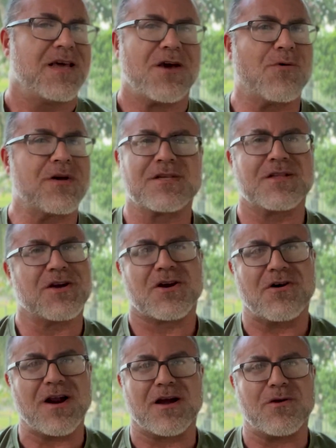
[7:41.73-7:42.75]
the
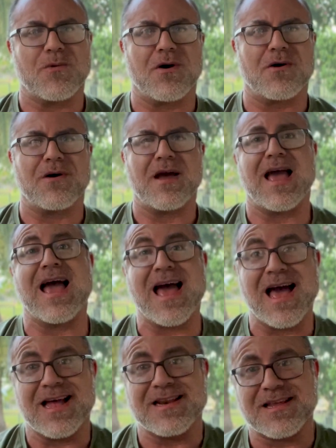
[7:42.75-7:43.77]
correct quote,
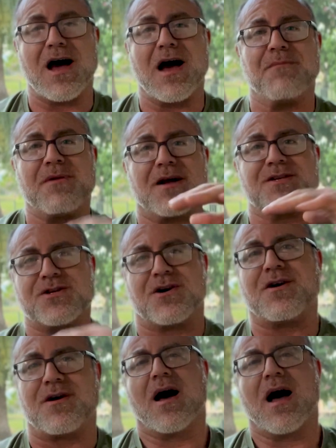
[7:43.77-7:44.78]
and I'm not
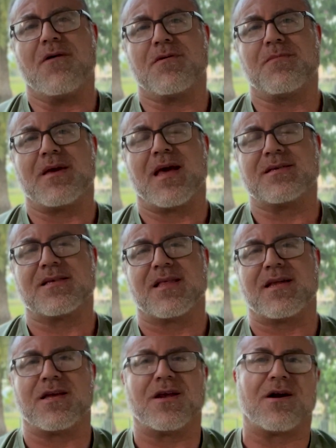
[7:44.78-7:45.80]
sure I would be as
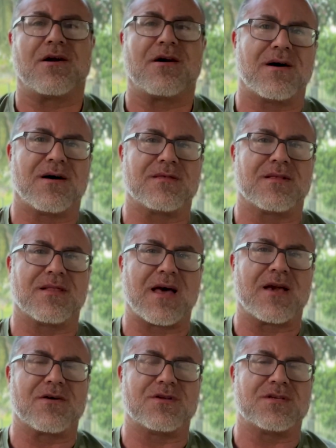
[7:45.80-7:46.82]
linear on the
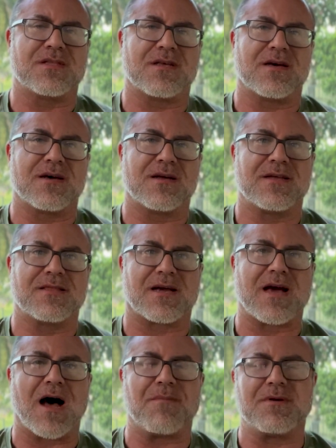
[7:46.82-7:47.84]
language in the
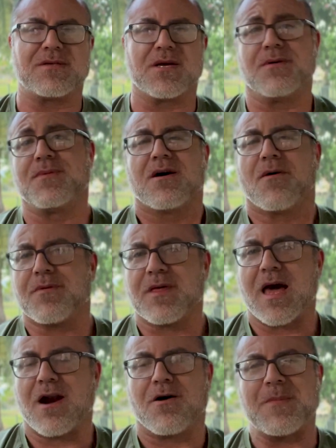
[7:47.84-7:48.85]
copy. So hopefully
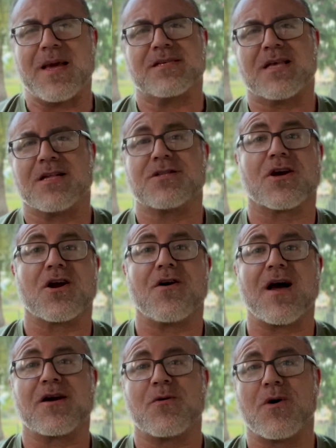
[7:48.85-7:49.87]
that all makes sense. The
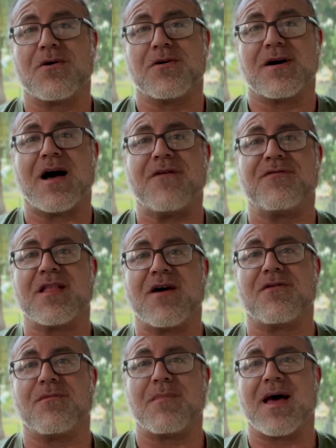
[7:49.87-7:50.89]
correct quote: "I've
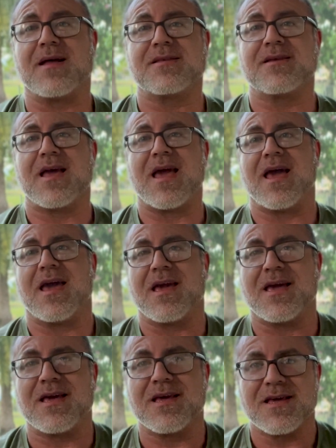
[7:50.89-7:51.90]
never met
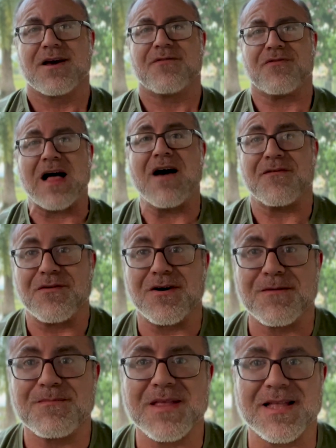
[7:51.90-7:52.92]
a flat
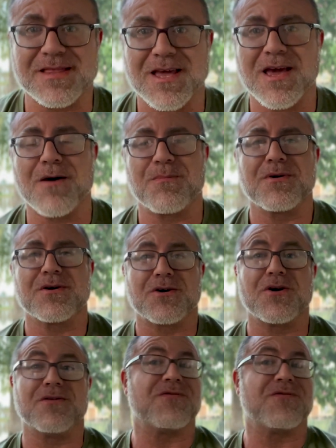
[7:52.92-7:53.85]
foot that the hip couldn't